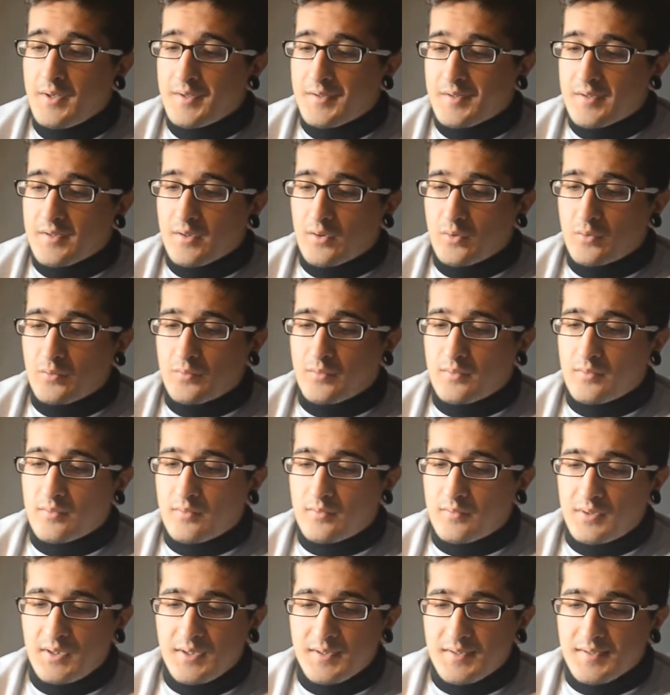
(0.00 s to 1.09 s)
So
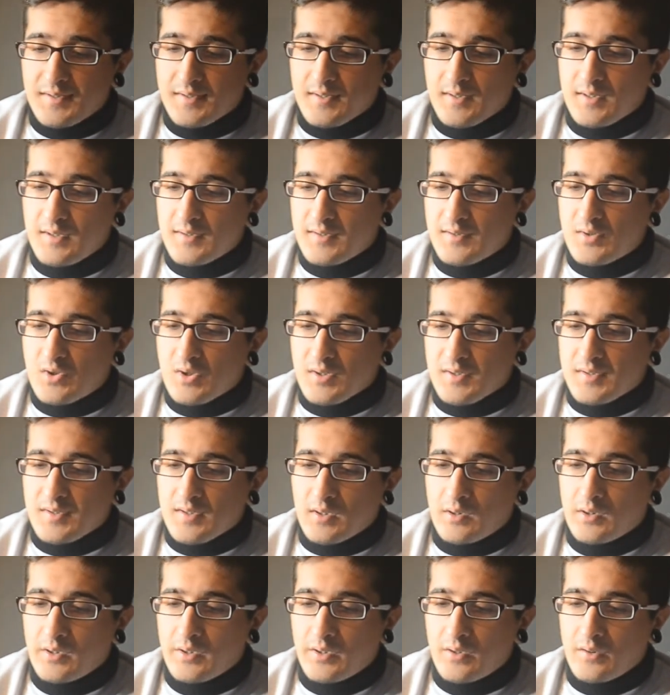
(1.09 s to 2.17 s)
this is just
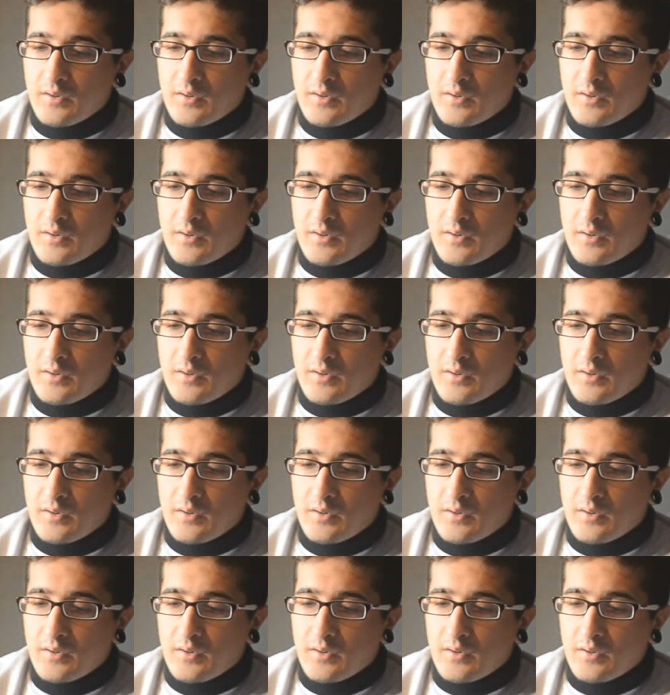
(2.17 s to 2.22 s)
a